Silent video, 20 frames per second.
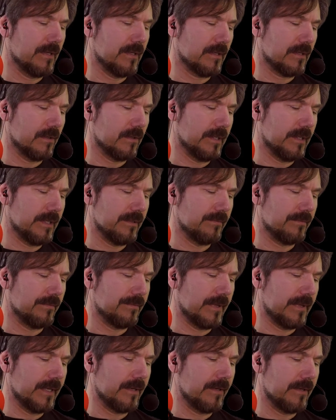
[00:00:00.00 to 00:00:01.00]
go ahead and
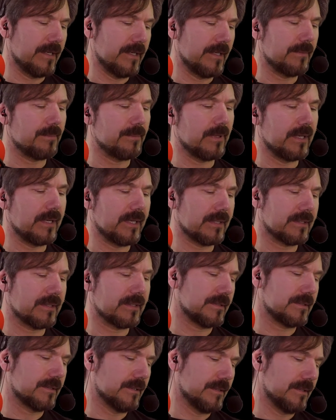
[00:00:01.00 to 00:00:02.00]
fire it up. I
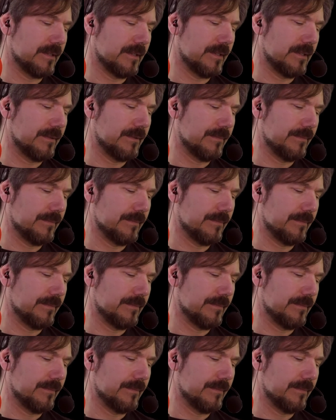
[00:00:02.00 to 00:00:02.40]
actually